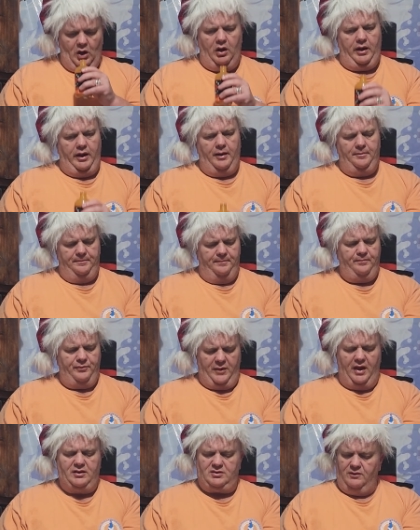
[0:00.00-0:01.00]
Oh yeah,
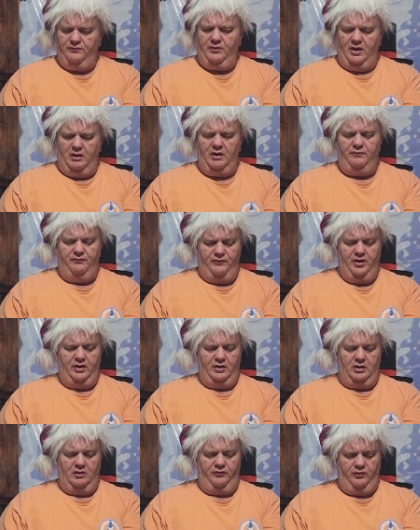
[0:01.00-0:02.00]
that's a very
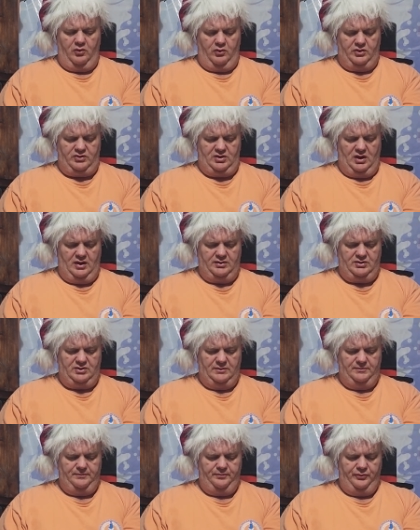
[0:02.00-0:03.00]
vinegar forward
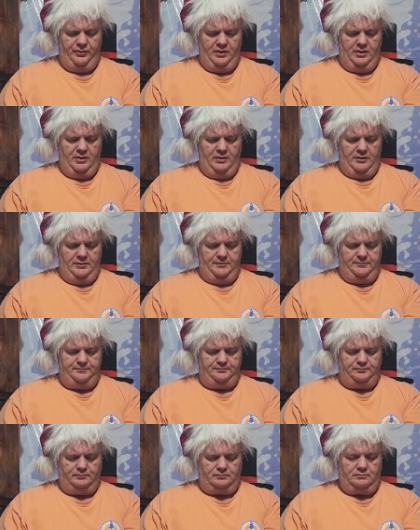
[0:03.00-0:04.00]
sauce.
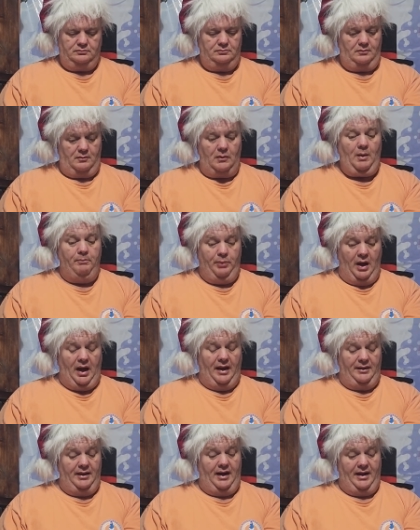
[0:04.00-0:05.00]

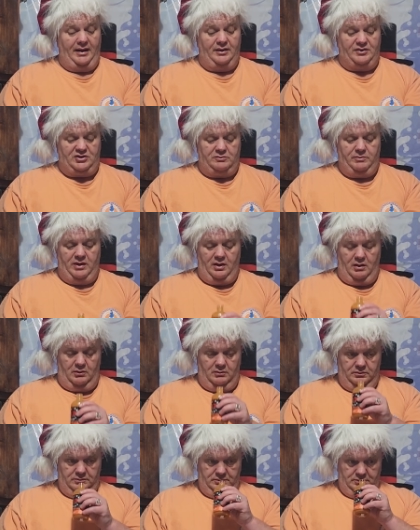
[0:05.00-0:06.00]
But I can smell,